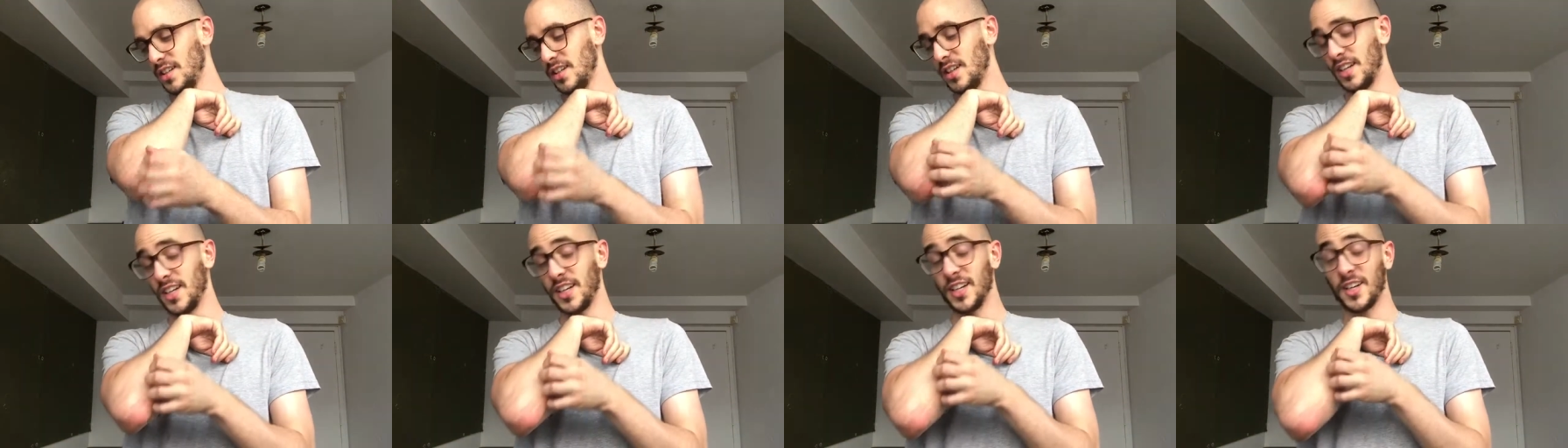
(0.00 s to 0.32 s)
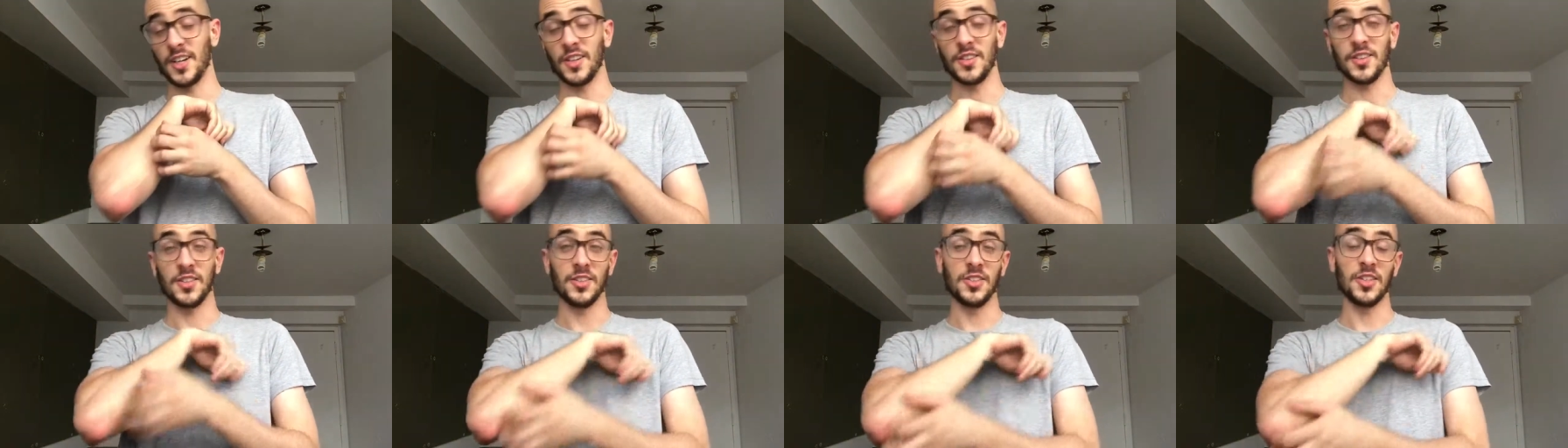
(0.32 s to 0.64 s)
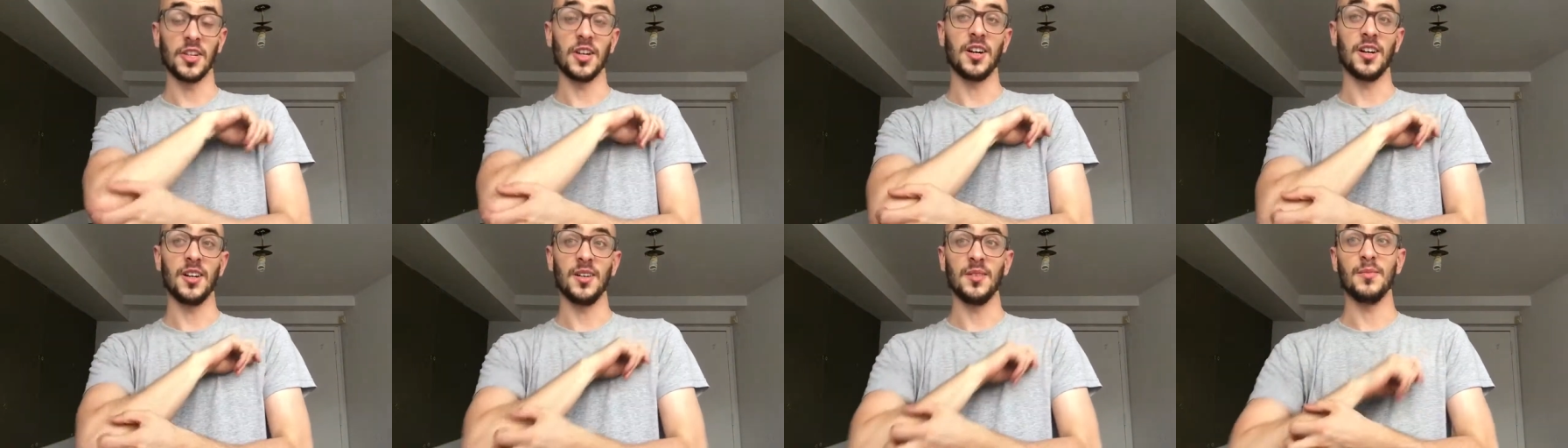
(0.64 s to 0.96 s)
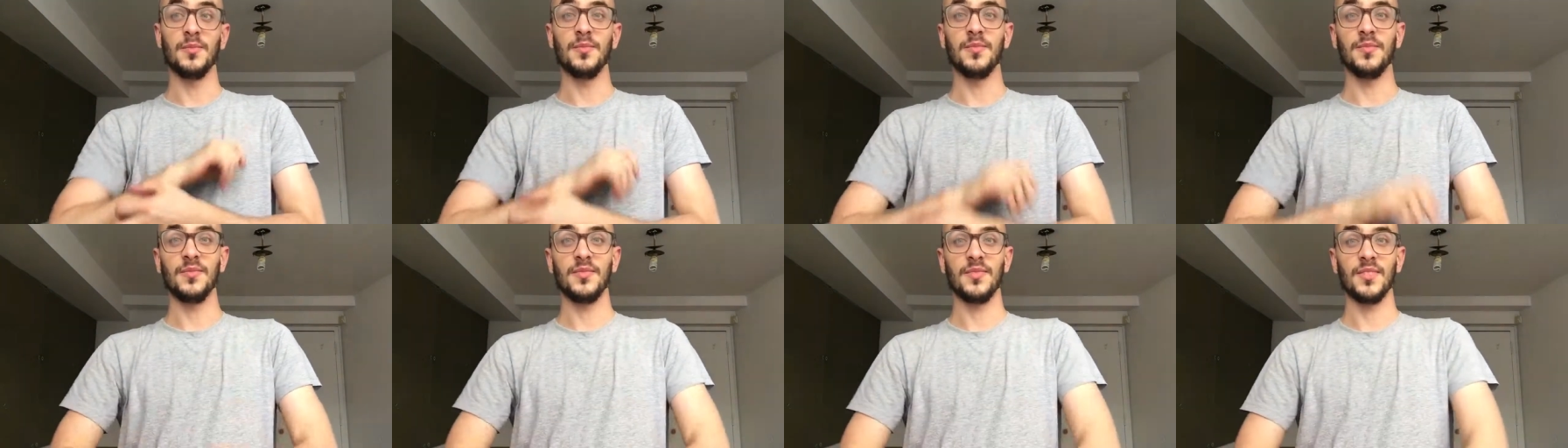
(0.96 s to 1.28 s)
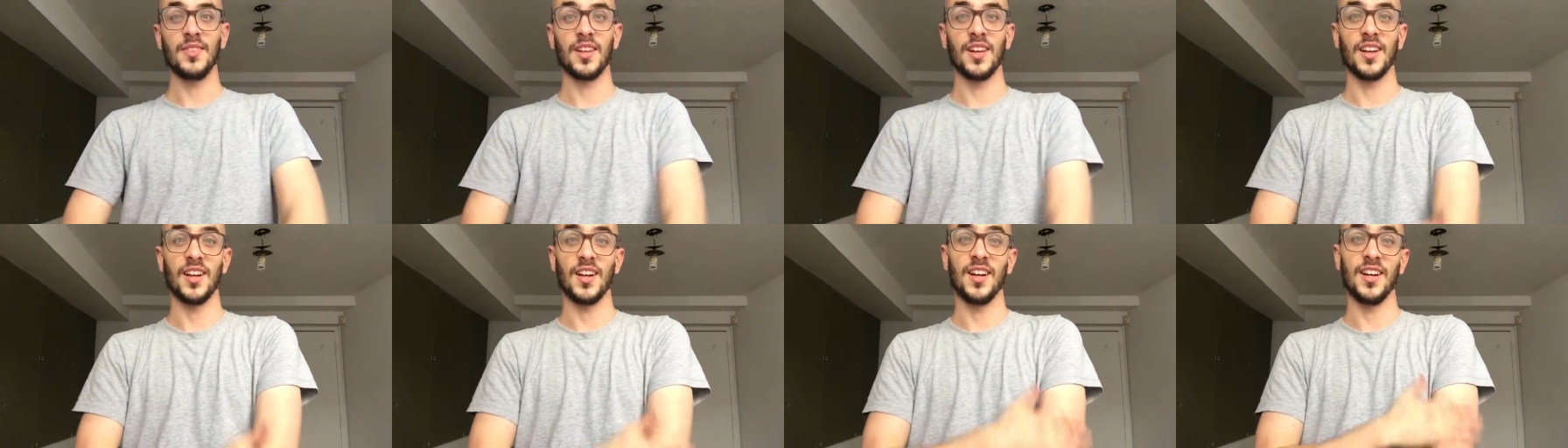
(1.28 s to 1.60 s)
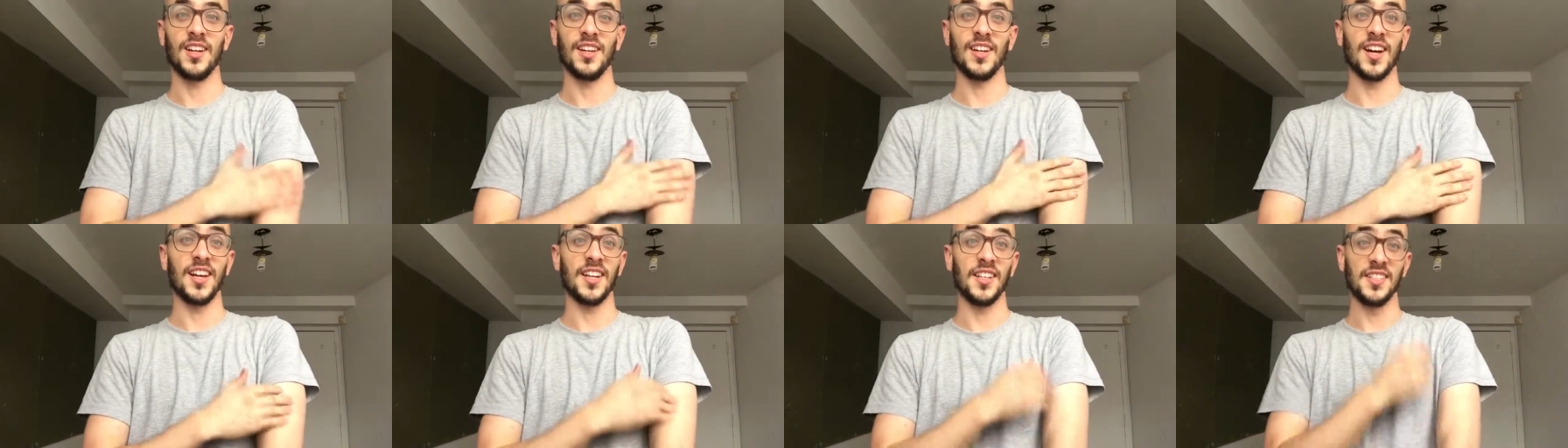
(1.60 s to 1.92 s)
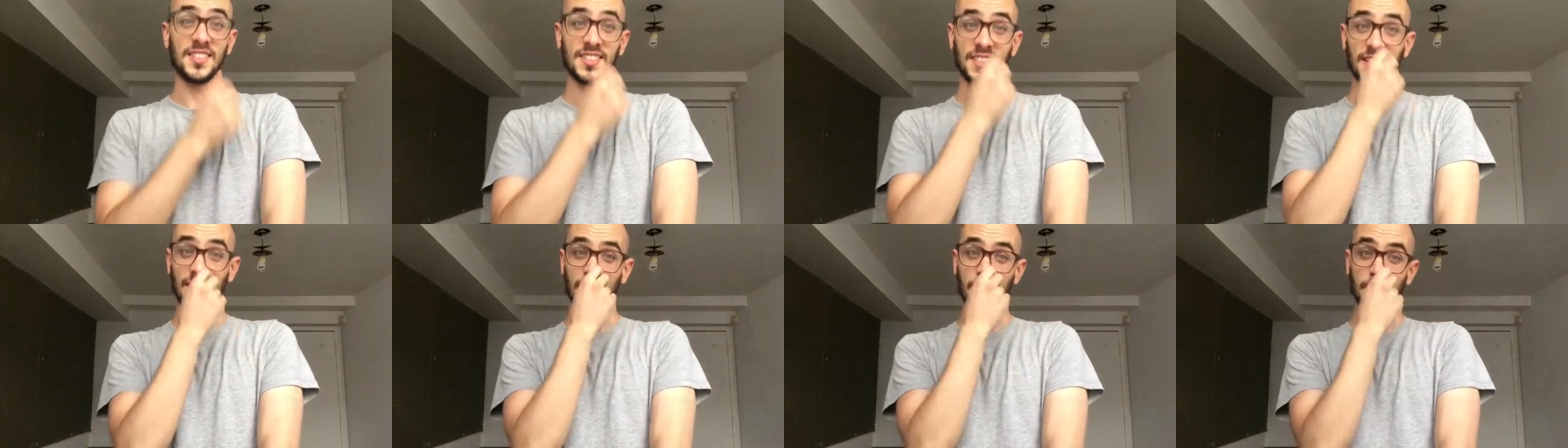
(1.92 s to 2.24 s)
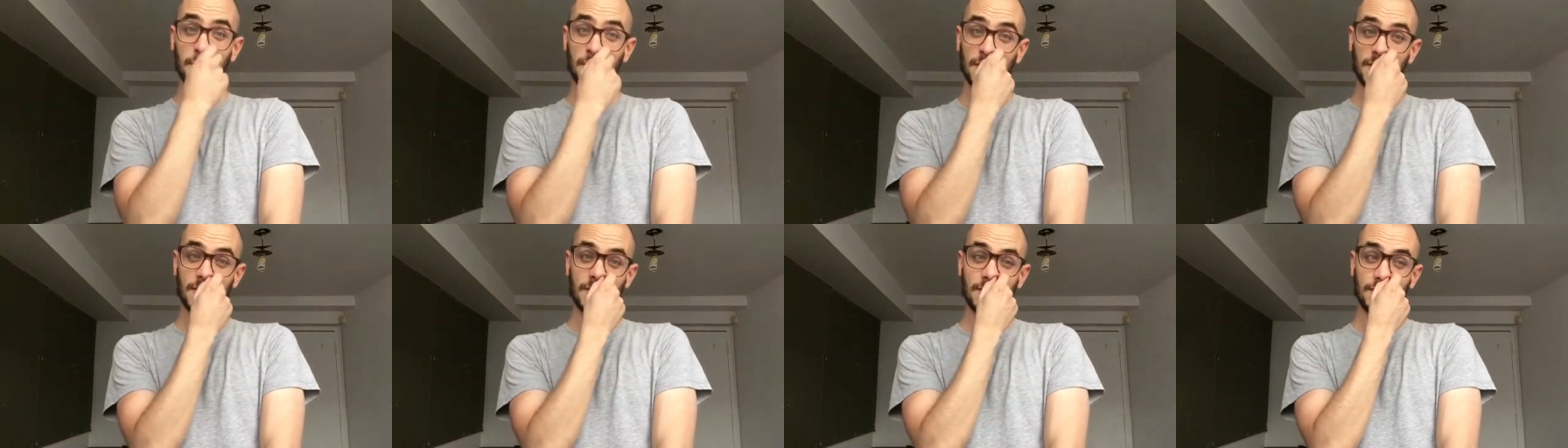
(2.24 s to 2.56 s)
And I got the job. And I hadn't slept